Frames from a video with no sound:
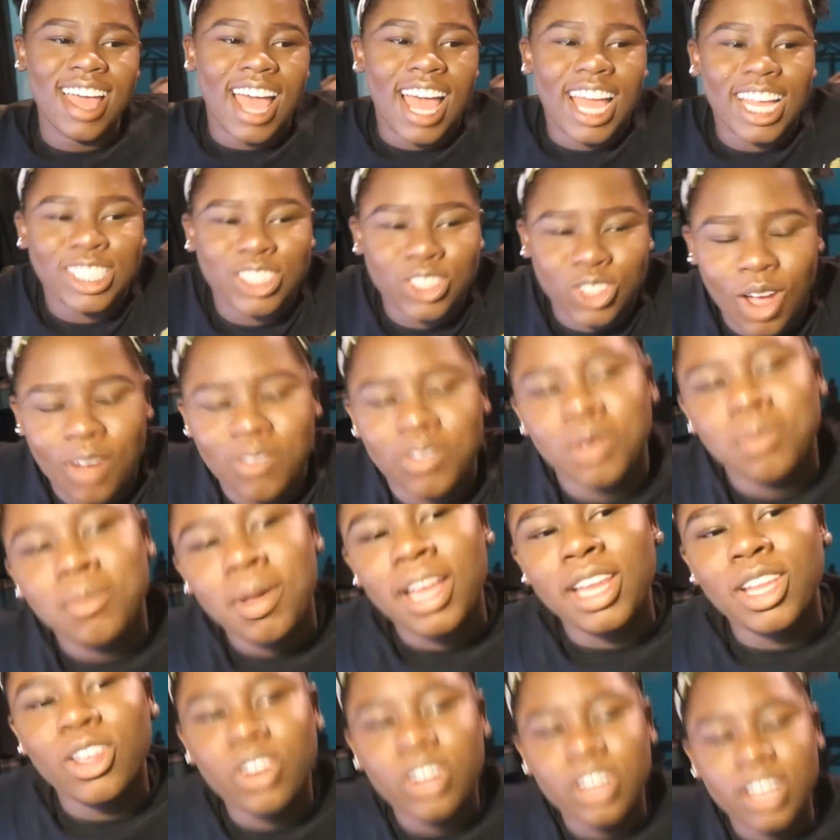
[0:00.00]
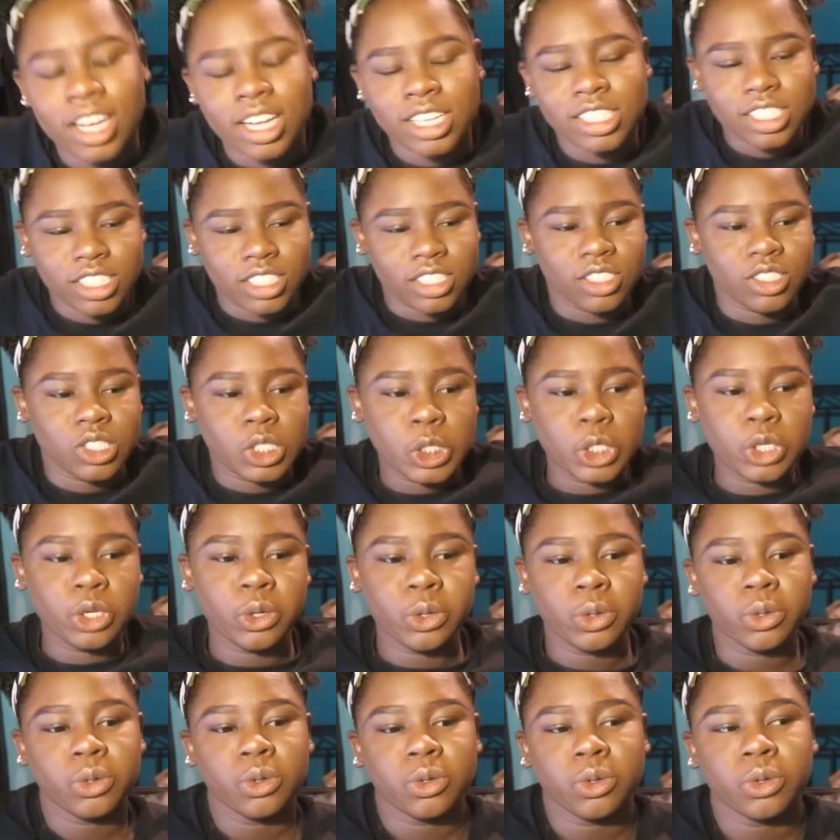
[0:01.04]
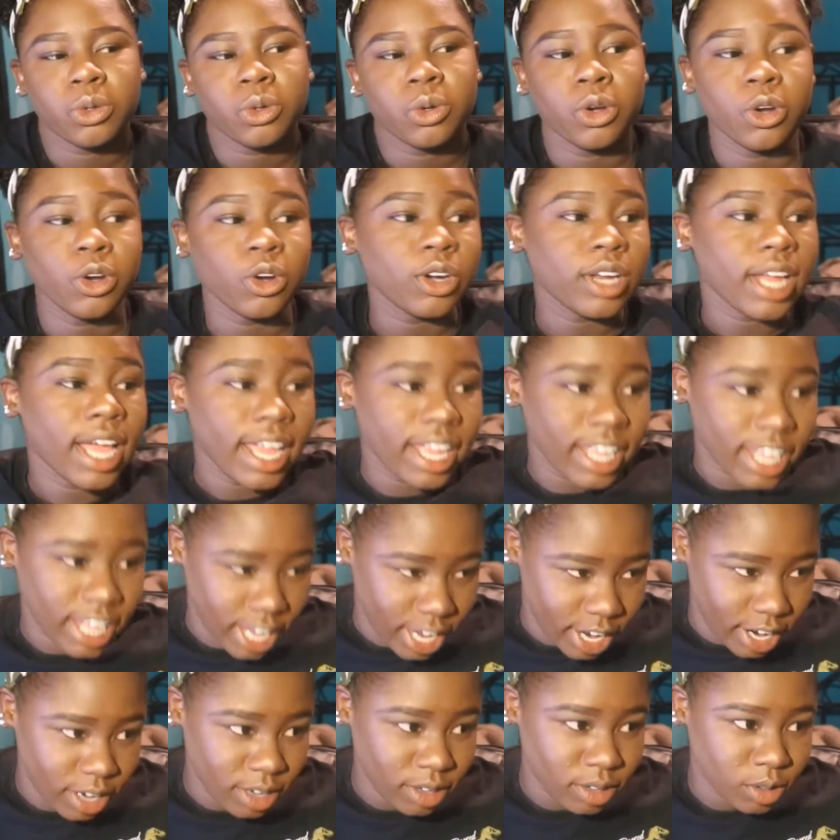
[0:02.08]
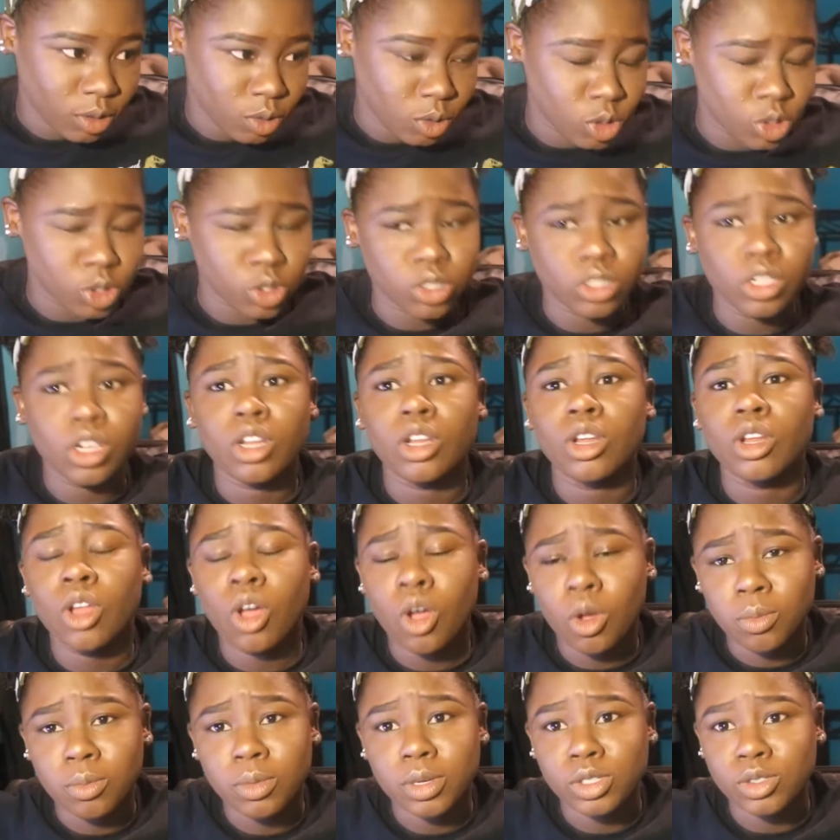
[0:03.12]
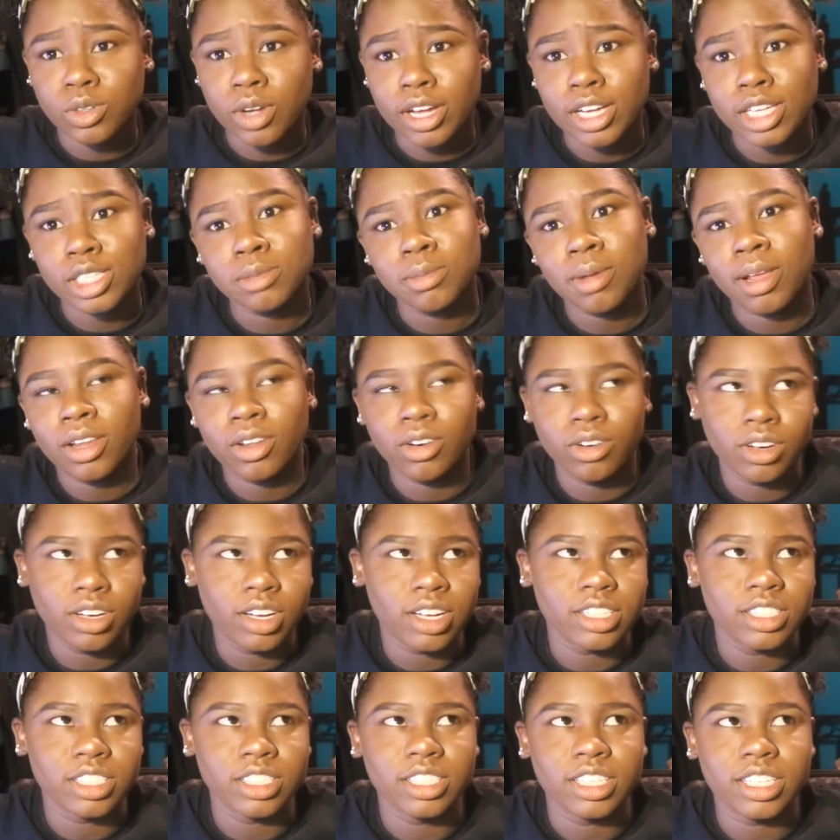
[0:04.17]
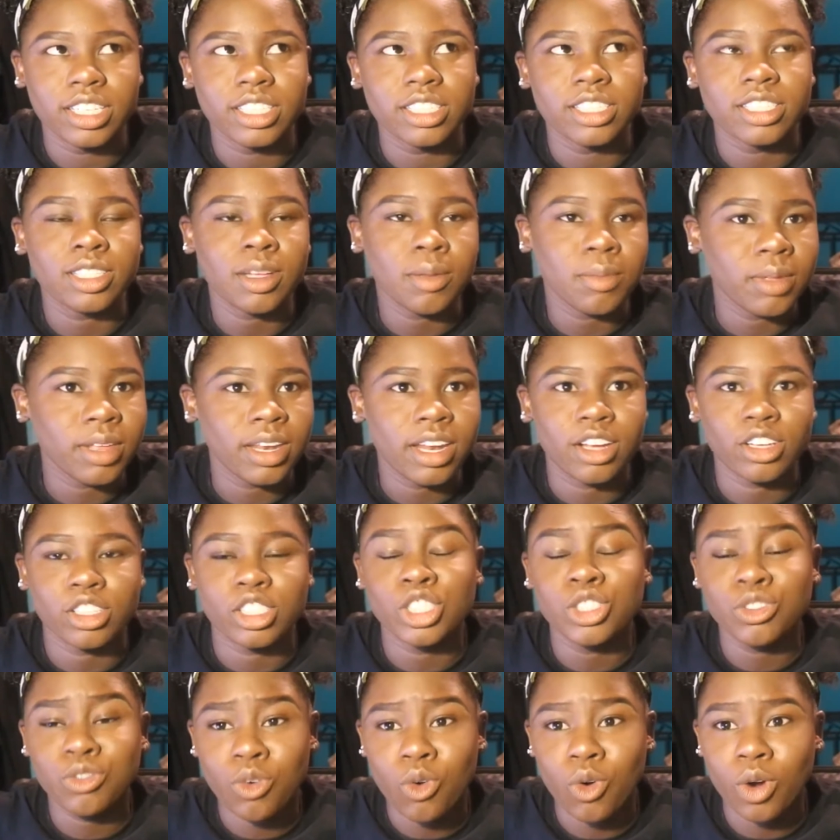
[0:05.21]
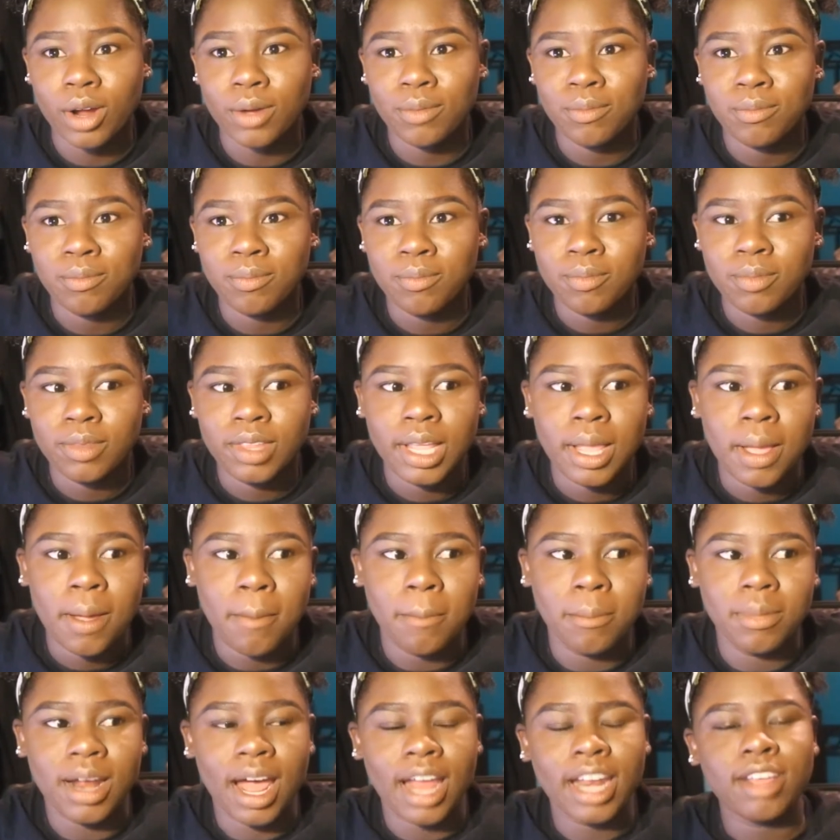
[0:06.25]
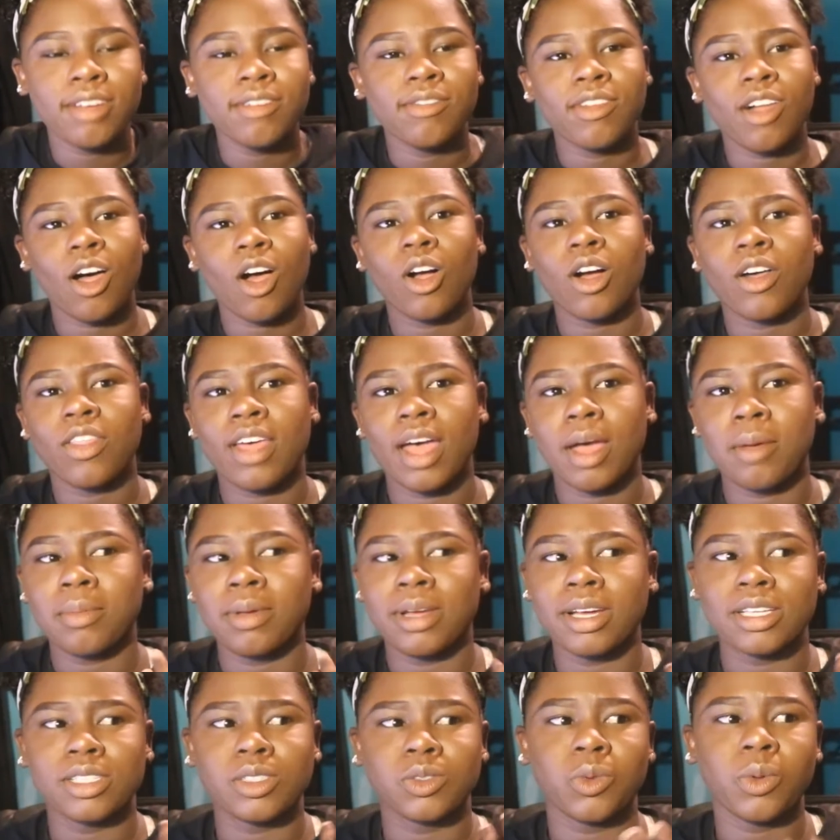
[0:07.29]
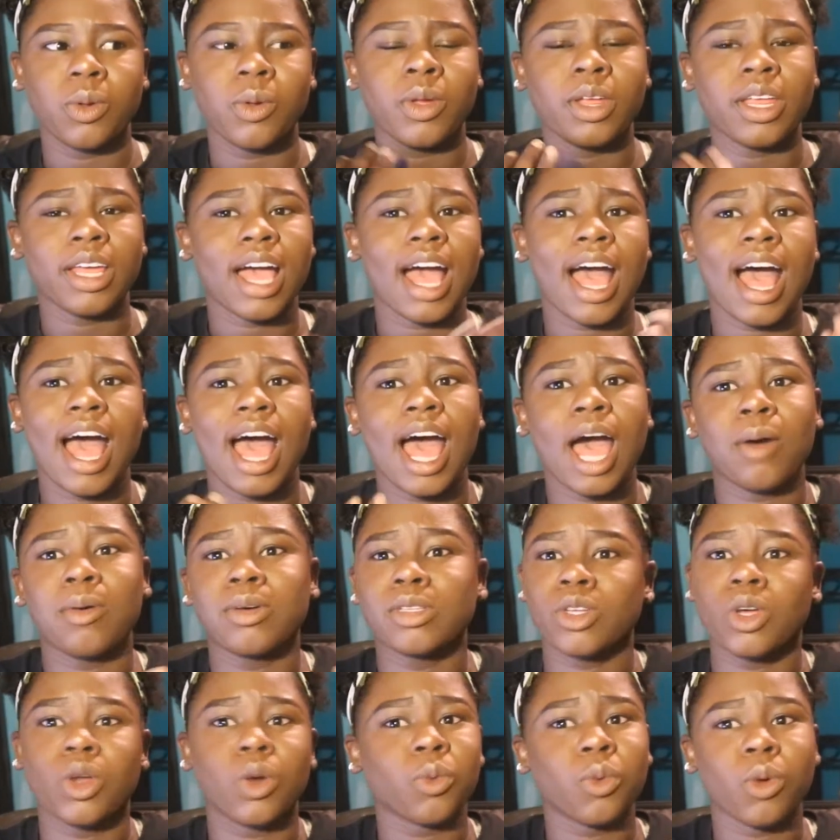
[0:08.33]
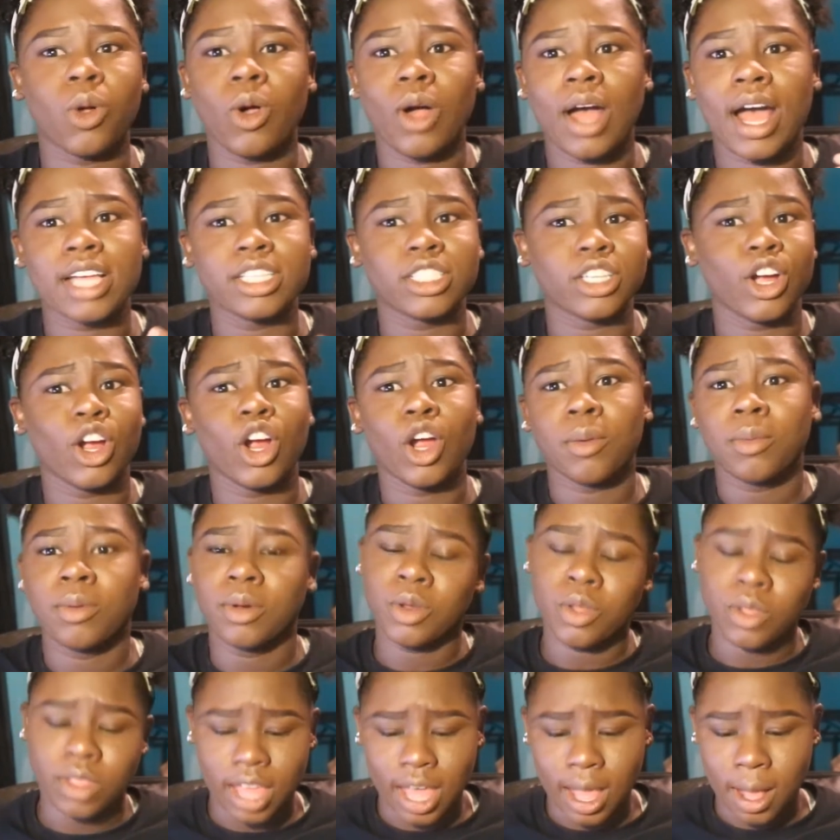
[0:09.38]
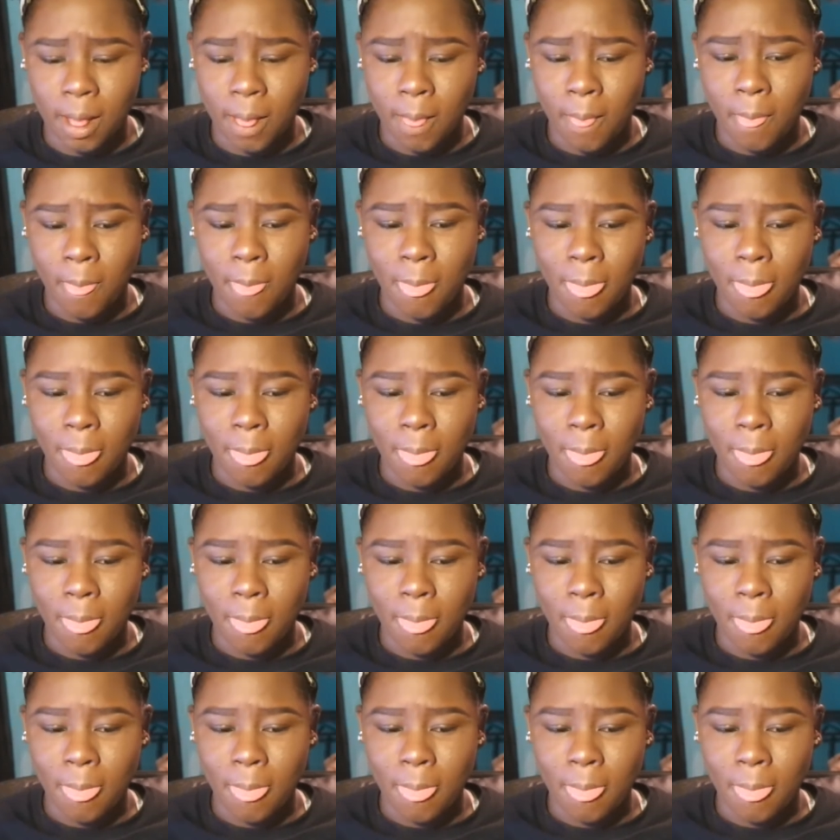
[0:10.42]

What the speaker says: I dropped off my little cousin to her daycare, which was a long bus ride because my little cousin is something else. She's 4. But I didn't vlog on that because I was on the road. I had to hurry up and do that.